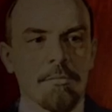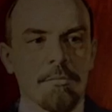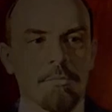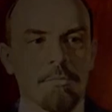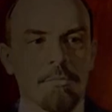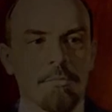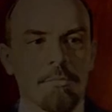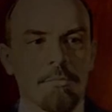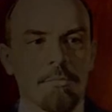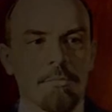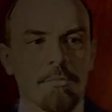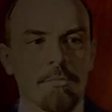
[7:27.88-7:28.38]

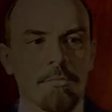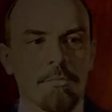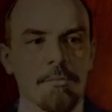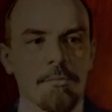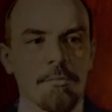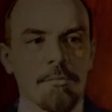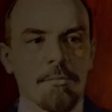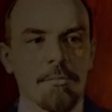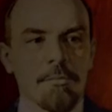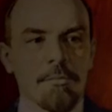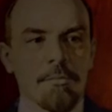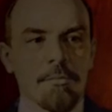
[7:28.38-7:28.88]

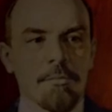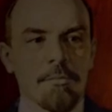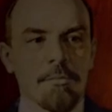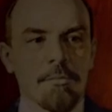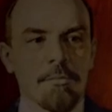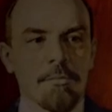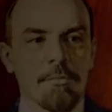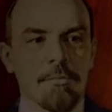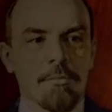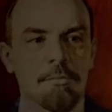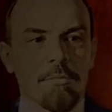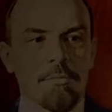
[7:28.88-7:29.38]

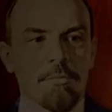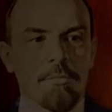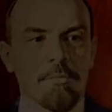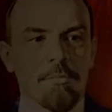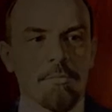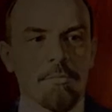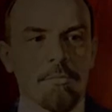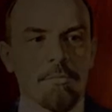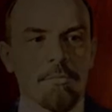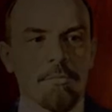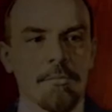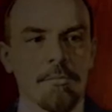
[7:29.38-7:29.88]

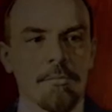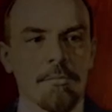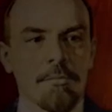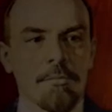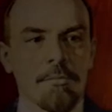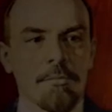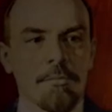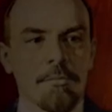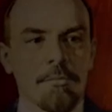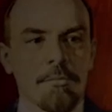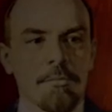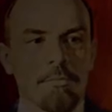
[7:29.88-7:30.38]

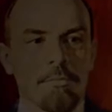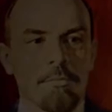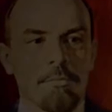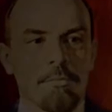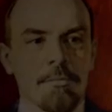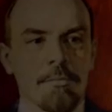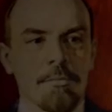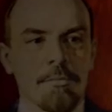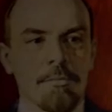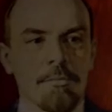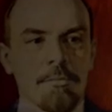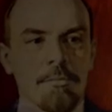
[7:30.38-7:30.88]

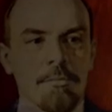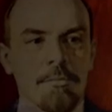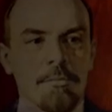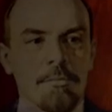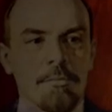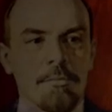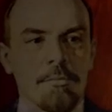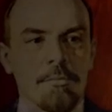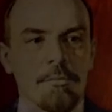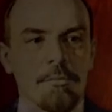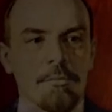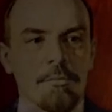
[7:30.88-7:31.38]

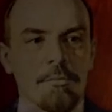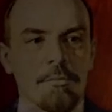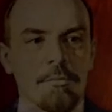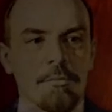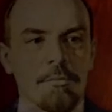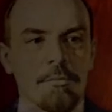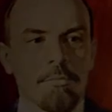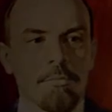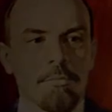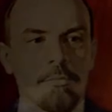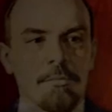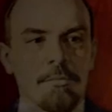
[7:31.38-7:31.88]

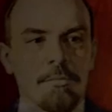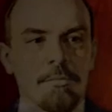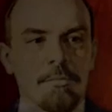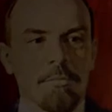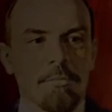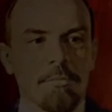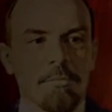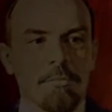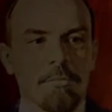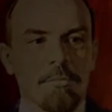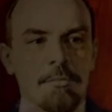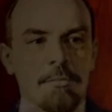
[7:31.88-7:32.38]

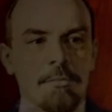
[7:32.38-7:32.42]
No words are spoken by the person on screen.